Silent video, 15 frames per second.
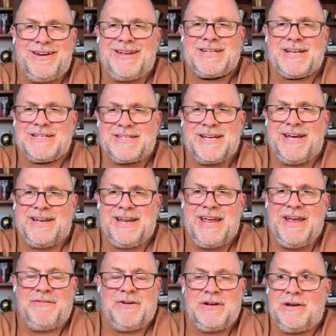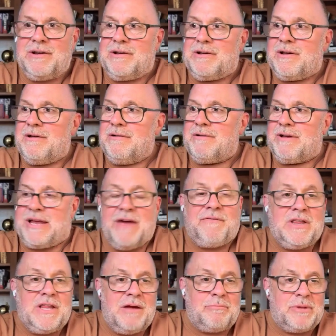as I said, even
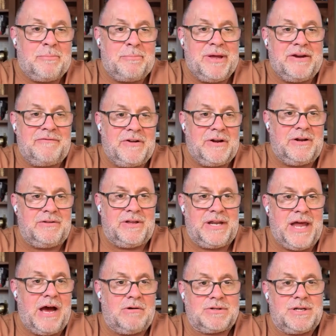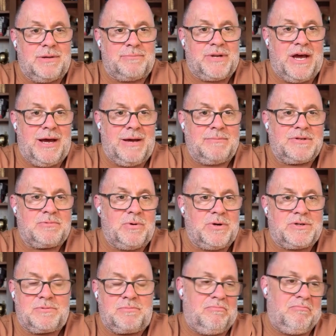giving them the benefit of the doubt sometimes,
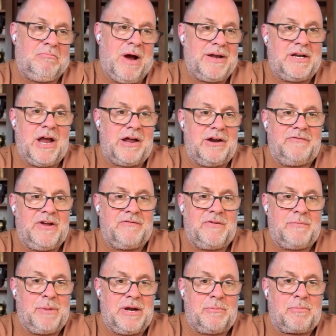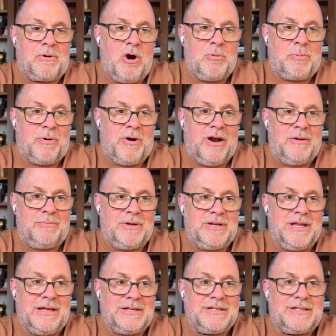which might not have even been appropriate, but
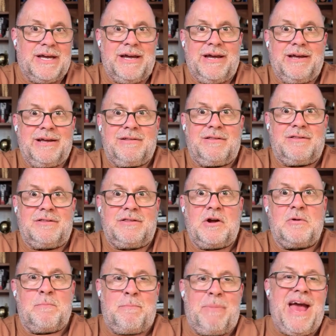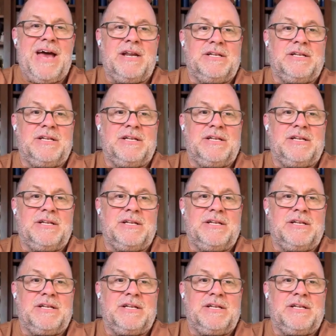then saying they're bad